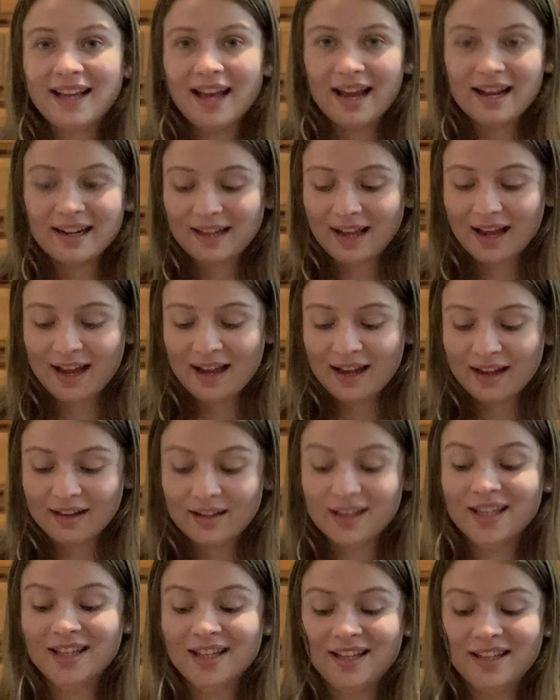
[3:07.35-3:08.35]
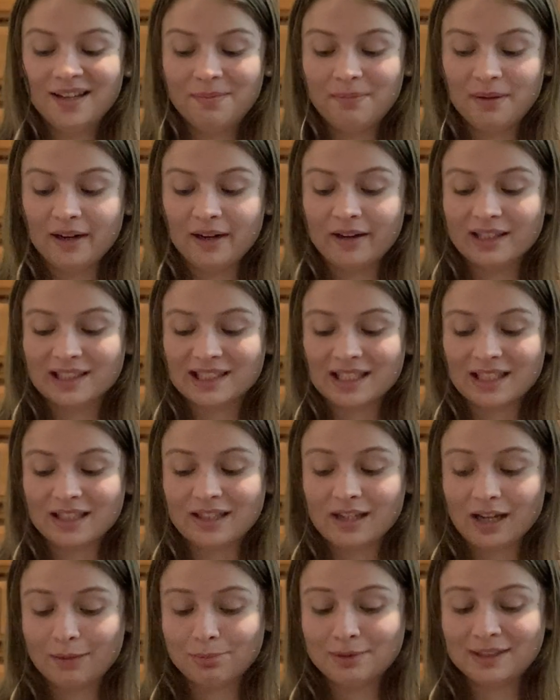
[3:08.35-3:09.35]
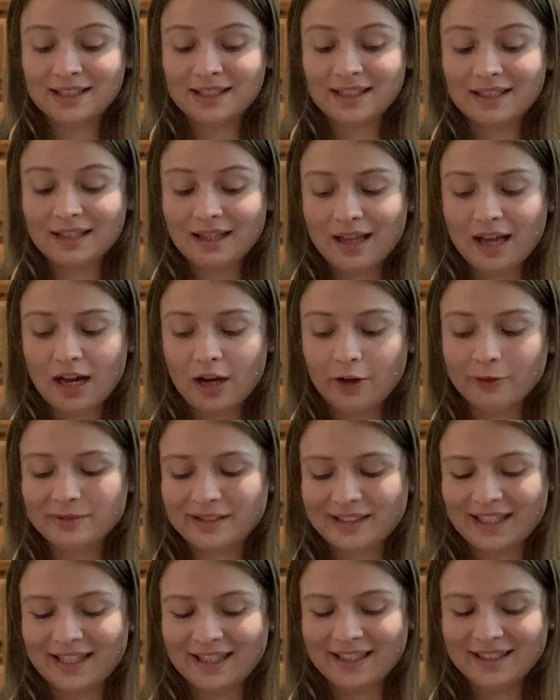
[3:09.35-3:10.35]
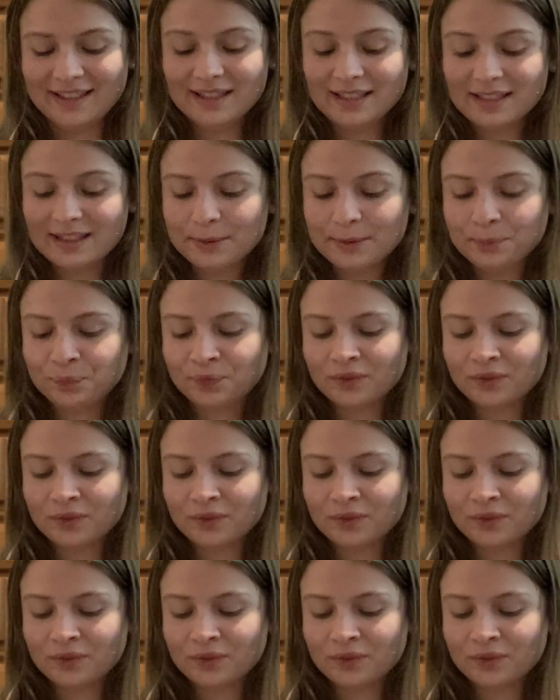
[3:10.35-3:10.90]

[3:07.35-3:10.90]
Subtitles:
and gay parents adopting helps kids.